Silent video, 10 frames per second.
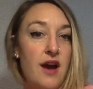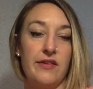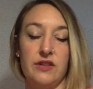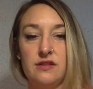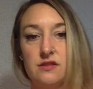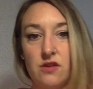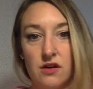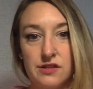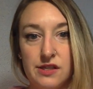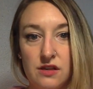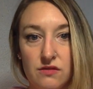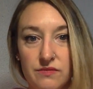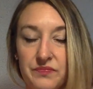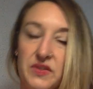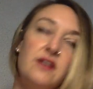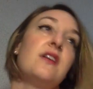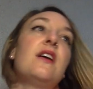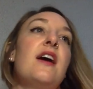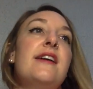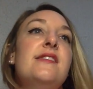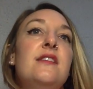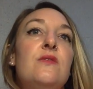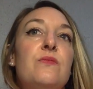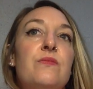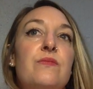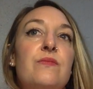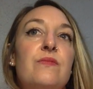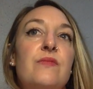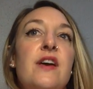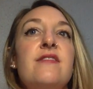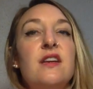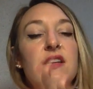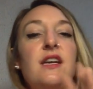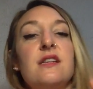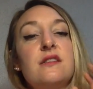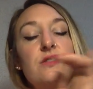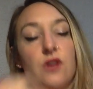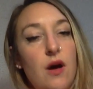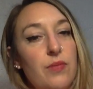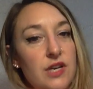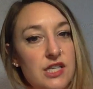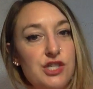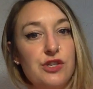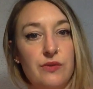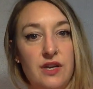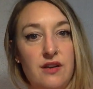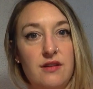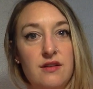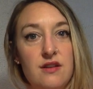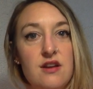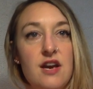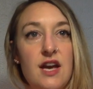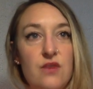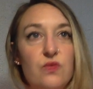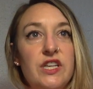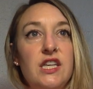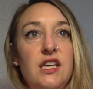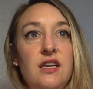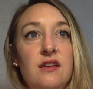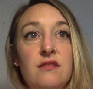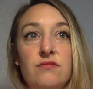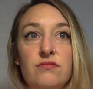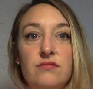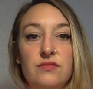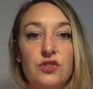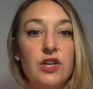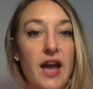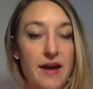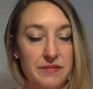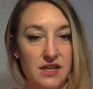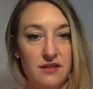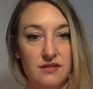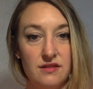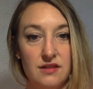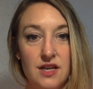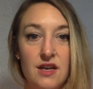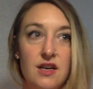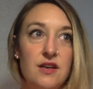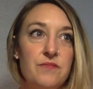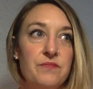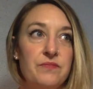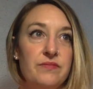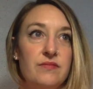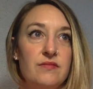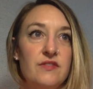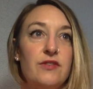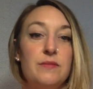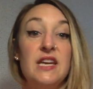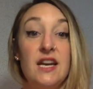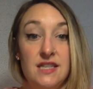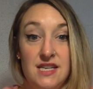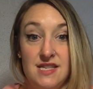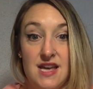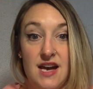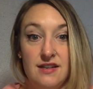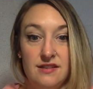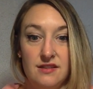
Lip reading: I would like to talk to you. And then he can stop what he's doing and really look at me. for me, I need that.